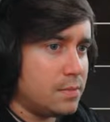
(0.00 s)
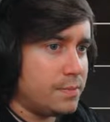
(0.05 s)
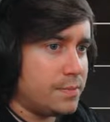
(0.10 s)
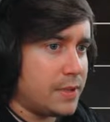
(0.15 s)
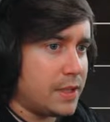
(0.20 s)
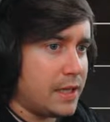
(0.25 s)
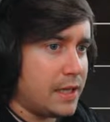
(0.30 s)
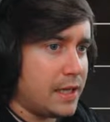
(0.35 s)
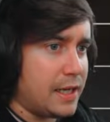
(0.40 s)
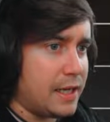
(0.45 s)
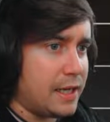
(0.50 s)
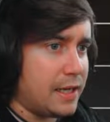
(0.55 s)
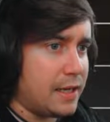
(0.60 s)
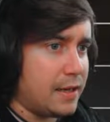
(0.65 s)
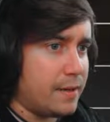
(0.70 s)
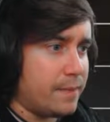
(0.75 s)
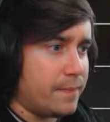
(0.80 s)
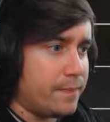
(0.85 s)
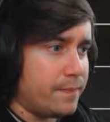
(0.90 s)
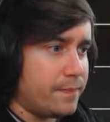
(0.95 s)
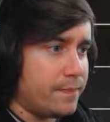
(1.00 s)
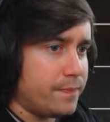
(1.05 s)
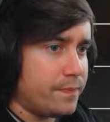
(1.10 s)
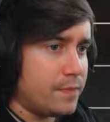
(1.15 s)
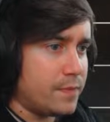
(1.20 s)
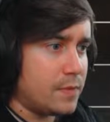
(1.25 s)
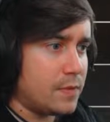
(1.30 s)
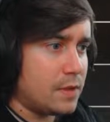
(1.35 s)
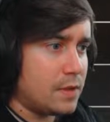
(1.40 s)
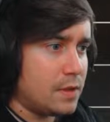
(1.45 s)
Bam.
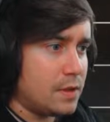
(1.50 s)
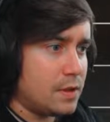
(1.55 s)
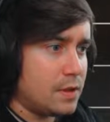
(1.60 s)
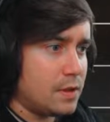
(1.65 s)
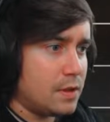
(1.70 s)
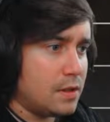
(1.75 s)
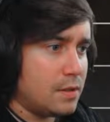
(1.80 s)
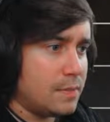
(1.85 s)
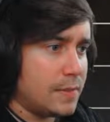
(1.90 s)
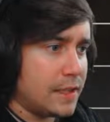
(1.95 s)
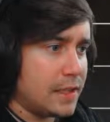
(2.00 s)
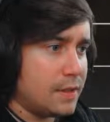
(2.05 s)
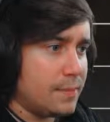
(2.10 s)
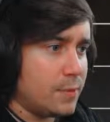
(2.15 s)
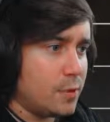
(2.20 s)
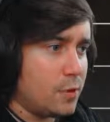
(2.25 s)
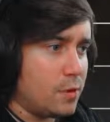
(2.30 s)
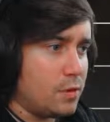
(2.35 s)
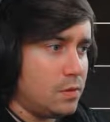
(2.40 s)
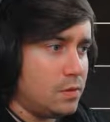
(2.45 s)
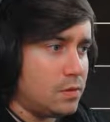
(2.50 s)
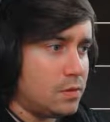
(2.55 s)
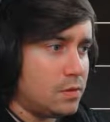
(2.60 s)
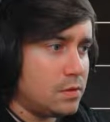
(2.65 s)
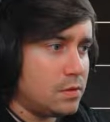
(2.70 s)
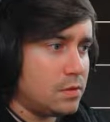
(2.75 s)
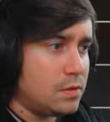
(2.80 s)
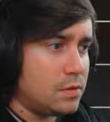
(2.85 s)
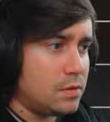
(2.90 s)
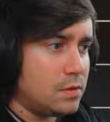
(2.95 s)
Make any more?
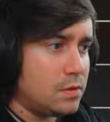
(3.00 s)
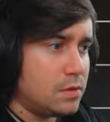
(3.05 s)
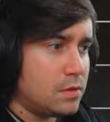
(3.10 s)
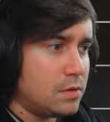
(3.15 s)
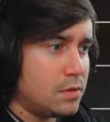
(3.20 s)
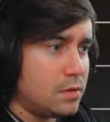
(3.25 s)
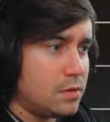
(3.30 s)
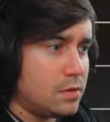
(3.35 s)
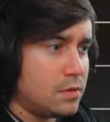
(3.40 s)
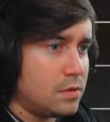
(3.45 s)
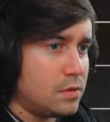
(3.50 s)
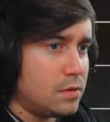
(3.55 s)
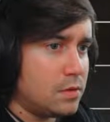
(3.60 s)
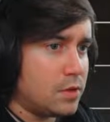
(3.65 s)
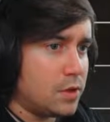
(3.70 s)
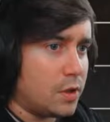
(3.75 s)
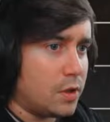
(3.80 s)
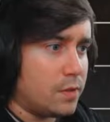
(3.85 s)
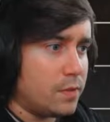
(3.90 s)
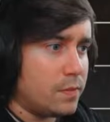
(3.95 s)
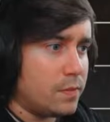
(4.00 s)
No.